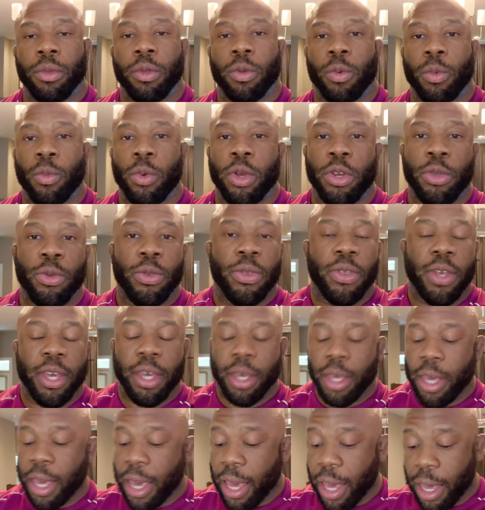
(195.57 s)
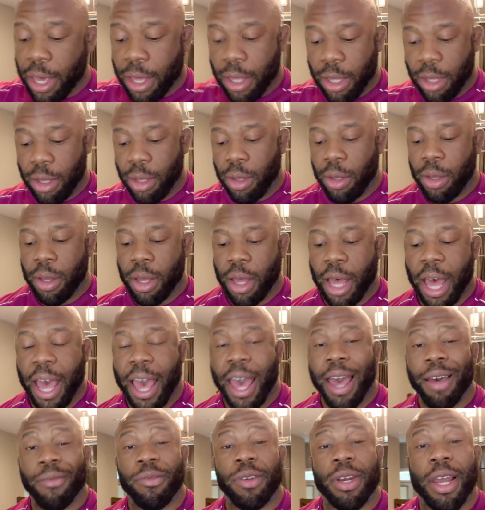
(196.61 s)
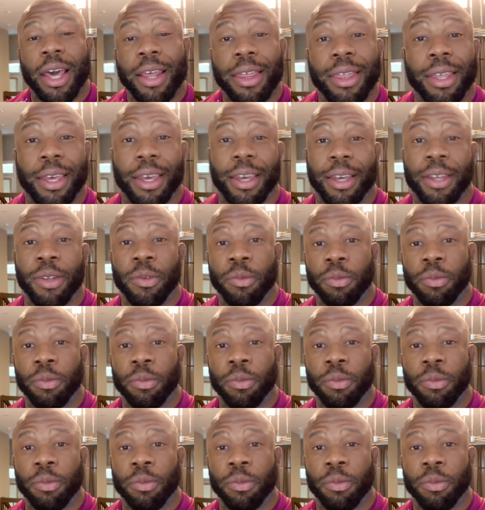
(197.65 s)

When you think, hey, I have nothing,